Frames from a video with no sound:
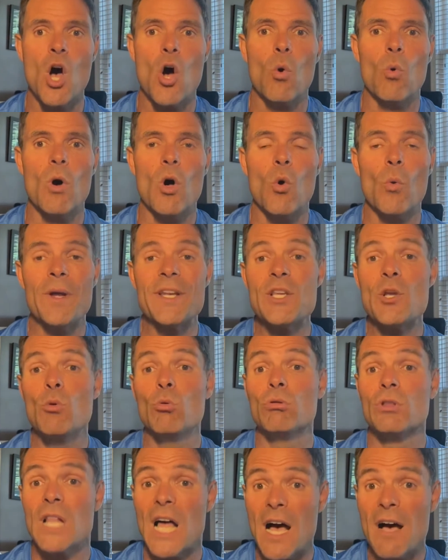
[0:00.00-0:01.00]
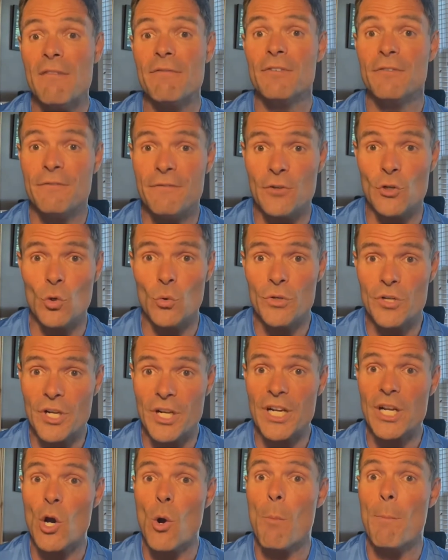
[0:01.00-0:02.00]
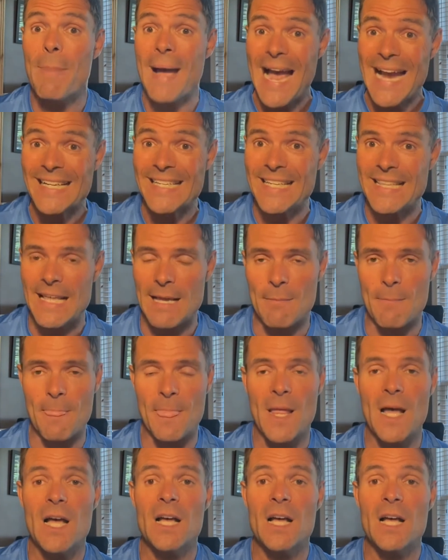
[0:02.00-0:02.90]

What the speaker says: Well, when you love food, you're going to go back to them.